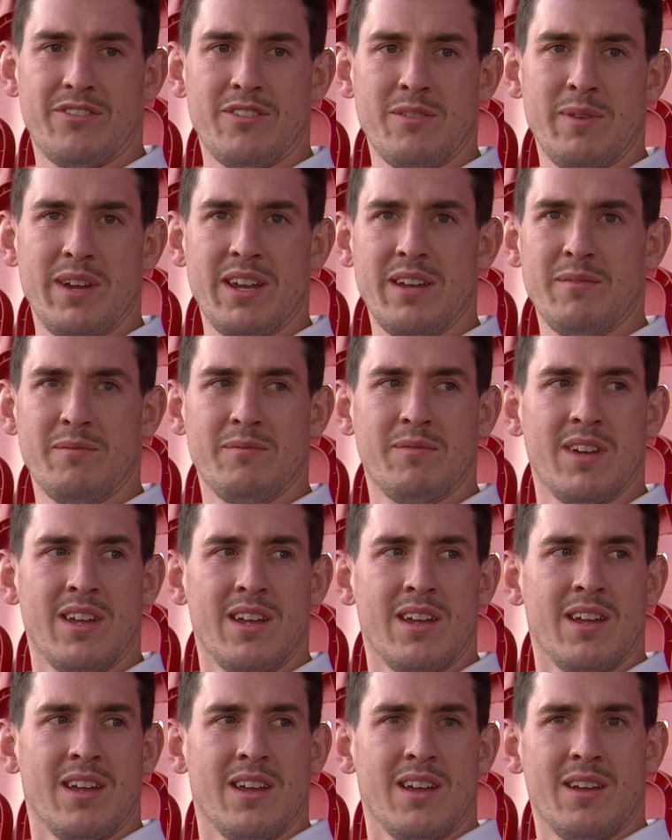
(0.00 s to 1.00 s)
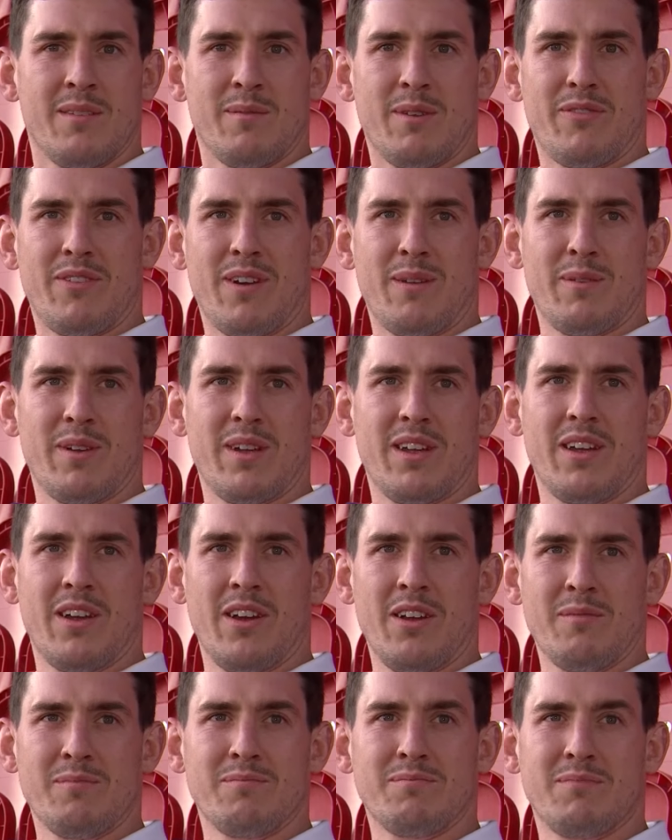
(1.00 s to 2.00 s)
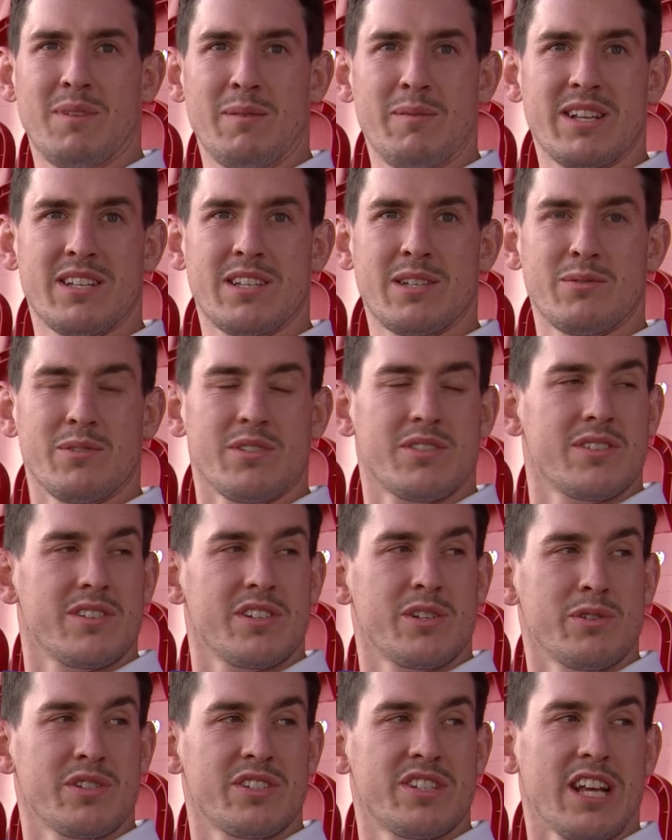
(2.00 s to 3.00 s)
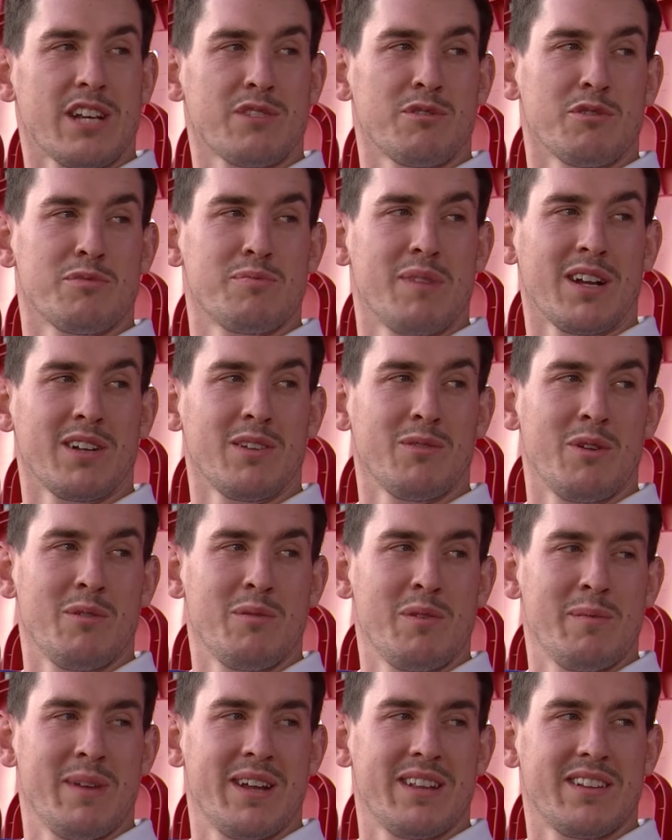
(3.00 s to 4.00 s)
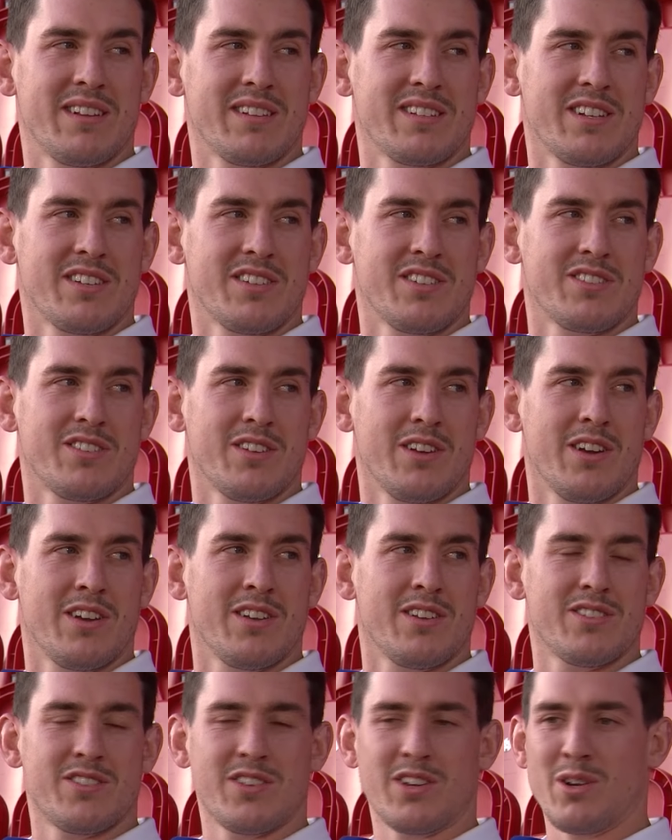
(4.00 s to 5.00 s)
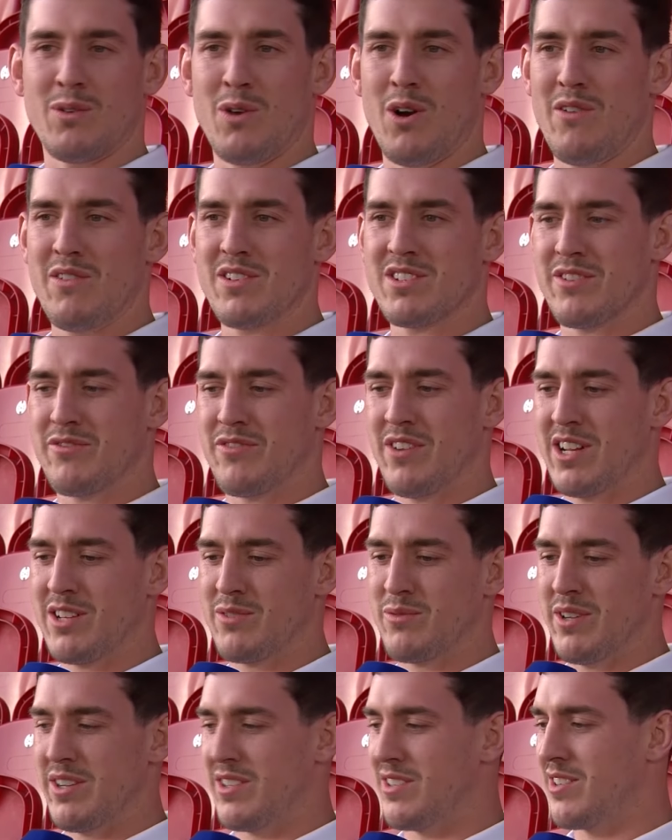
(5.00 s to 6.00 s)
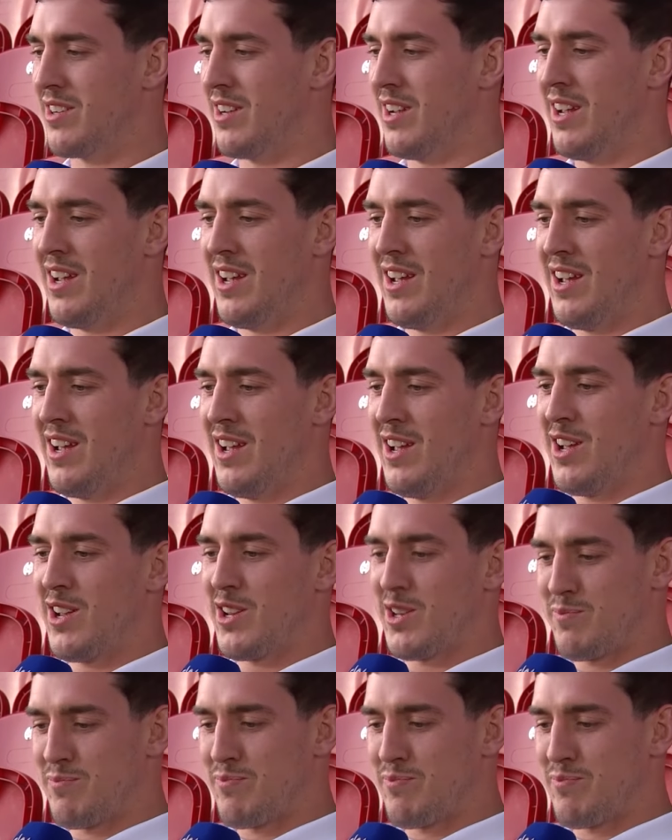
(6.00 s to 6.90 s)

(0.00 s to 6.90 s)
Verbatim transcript: for me and my family. My missus was 6 months pregnant when we made the decision to go over to France, which that's big. It was